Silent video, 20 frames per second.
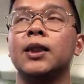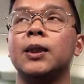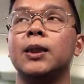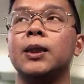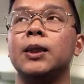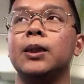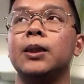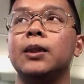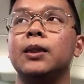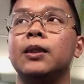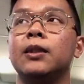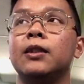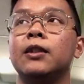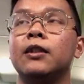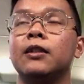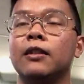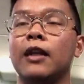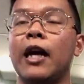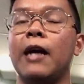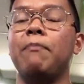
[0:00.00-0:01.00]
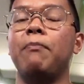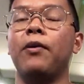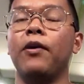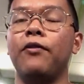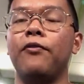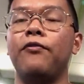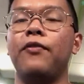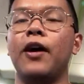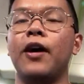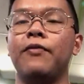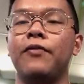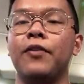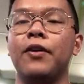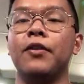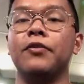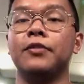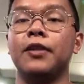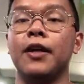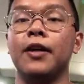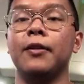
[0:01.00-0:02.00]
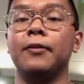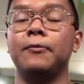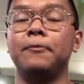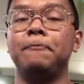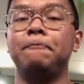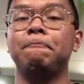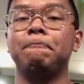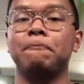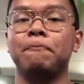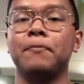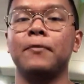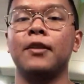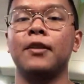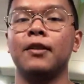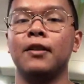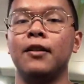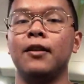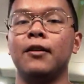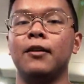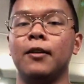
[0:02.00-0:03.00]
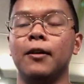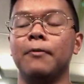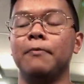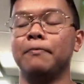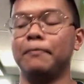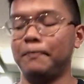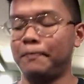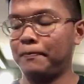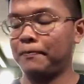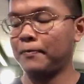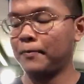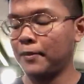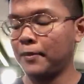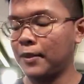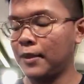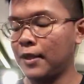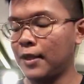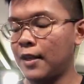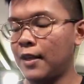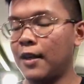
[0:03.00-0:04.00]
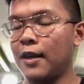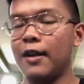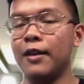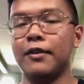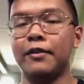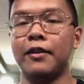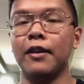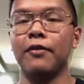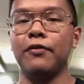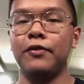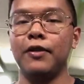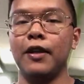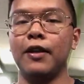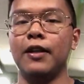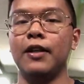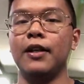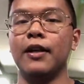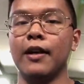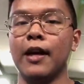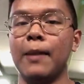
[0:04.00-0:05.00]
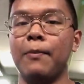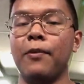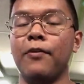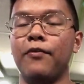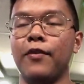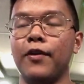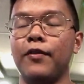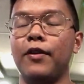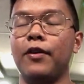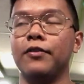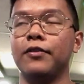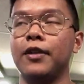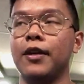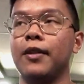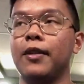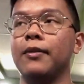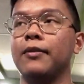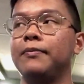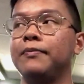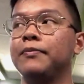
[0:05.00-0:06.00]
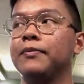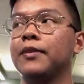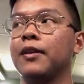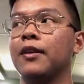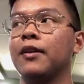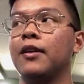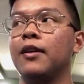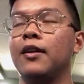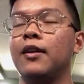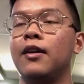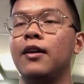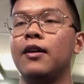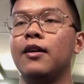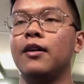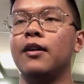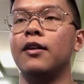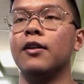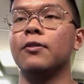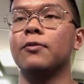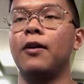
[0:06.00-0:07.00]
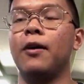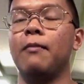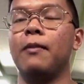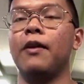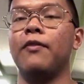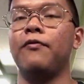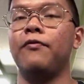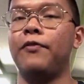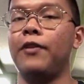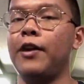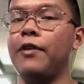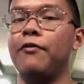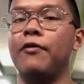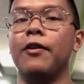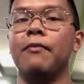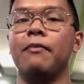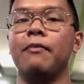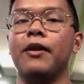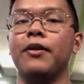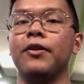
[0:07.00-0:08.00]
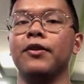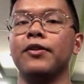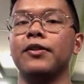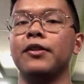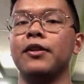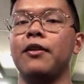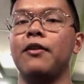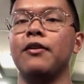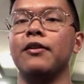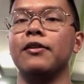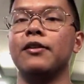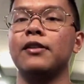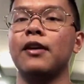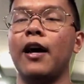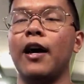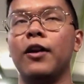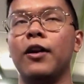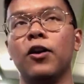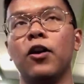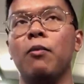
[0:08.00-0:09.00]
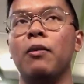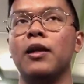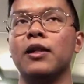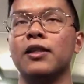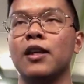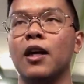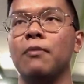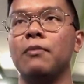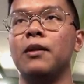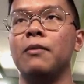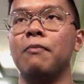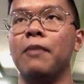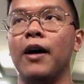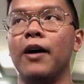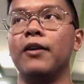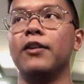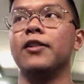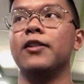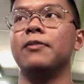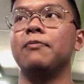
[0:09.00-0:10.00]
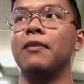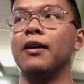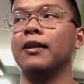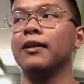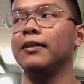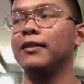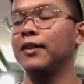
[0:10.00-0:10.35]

9.5 out of 10. Yep, definitely a 9.5 out of 10. It is one of my favorite menthol cigarettes. I know I may sound a bit biased, but